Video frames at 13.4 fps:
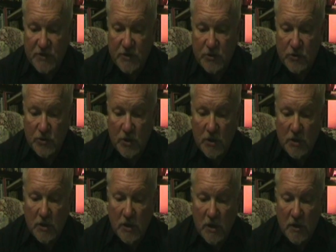to,
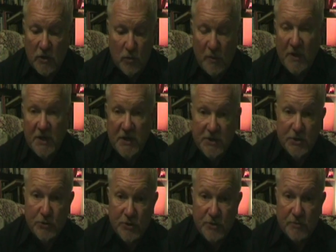you might need
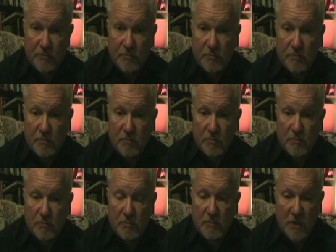to do it
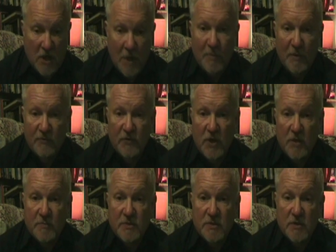a couple of
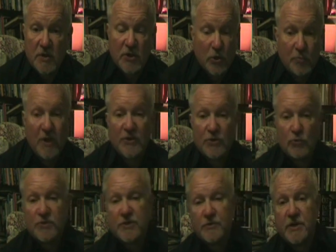times, and you might
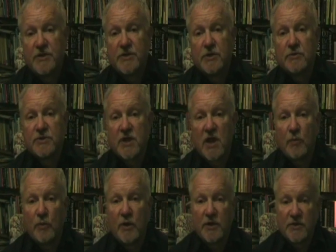also need to use the
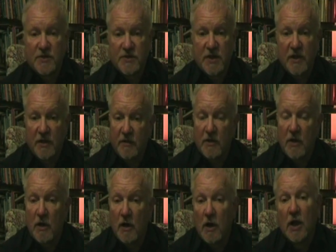handbrake to steady the
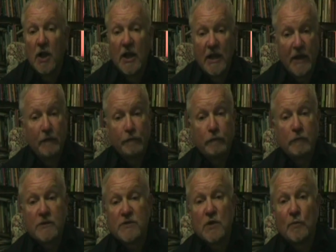car if,
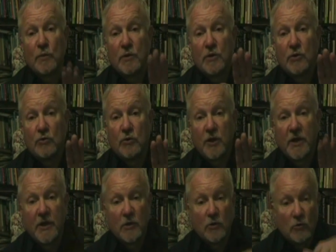for example, you're on a
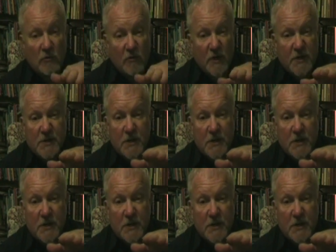hill or a very